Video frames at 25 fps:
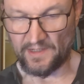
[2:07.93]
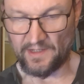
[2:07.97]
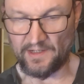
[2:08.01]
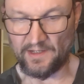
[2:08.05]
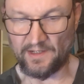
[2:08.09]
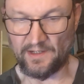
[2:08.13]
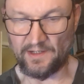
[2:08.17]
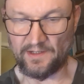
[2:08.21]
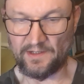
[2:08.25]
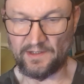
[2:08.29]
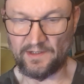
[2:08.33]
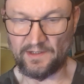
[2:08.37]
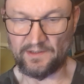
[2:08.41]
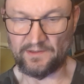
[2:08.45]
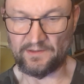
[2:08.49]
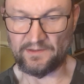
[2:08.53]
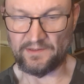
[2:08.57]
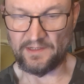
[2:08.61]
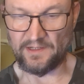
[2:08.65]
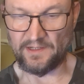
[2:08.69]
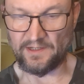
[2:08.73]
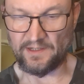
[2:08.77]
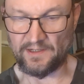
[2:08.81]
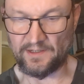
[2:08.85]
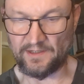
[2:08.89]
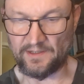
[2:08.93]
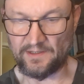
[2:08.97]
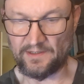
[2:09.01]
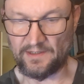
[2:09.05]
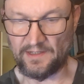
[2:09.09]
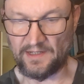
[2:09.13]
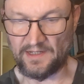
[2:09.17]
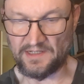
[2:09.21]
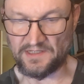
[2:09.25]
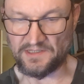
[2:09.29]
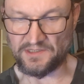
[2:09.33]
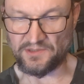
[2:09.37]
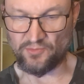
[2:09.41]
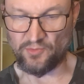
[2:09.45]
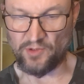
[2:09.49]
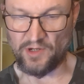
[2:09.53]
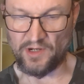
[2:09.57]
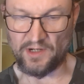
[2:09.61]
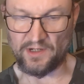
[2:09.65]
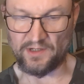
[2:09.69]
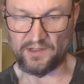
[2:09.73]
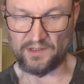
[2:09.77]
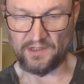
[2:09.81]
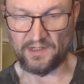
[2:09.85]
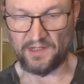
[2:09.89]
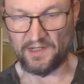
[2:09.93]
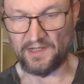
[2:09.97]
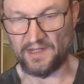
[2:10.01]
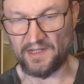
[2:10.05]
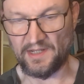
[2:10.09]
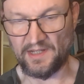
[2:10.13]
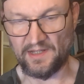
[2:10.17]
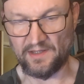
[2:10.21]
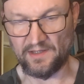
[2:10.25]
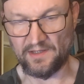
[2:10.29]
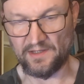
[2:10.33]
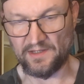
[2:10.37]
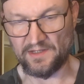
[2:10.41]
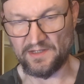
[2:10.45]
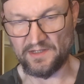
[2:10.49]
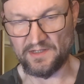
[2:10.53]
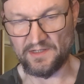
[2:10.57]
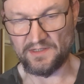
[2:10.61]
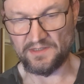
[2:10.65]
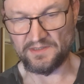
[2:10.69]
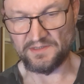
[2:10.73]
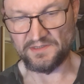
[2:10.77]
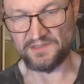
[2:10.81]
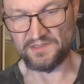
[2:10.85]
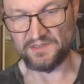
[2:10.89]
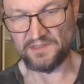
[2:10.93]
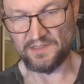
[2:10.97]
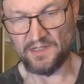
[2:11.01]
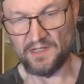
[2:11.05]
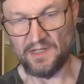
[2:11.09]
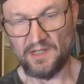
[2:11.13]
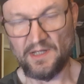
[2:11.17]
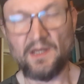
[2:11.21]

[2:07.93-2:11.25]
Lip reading: And the last one is